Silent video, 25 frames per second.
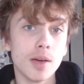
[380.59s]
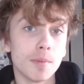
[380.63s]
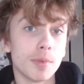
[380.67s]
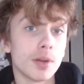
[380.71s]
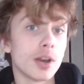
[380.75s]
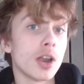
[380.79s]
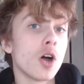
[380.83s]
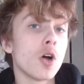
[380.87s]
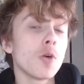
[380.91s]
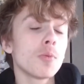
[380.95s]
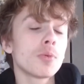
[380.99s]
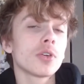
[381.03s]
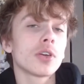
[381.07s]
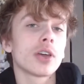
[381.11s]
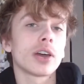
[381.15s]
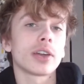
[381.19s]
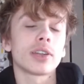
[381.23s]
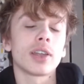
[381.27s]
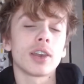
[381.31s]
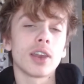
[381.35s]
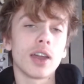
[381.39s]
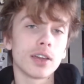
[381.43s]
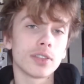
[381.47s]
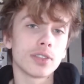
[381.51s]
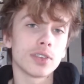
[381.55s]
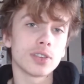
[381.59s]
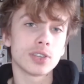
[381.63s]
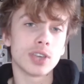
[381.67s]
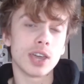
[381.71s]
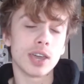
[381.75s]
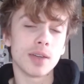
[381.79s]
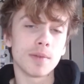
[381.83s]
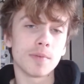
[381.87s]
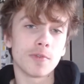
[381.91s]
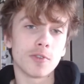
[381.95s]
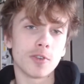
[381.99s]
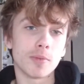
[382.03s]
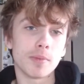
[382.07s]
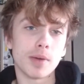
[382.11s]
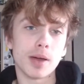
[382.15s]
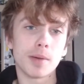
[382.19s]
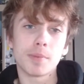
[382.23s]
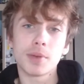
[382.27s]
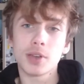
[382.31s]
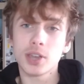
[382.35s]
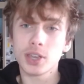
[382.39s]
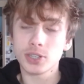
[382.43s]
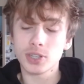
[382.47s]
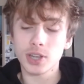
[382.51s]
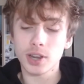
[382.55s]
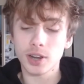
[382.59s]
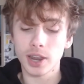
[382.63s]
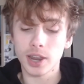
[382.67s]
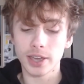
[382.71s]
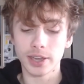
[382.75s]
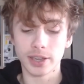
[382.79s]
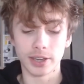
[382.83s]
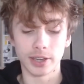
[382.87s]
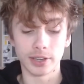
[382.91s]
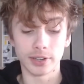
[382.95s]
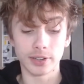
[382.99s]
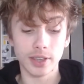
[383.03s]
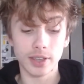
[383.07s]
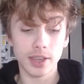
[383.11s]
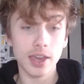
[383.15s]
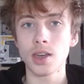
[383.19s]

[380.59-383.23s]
But I hope you kinda like this game format, because I like it.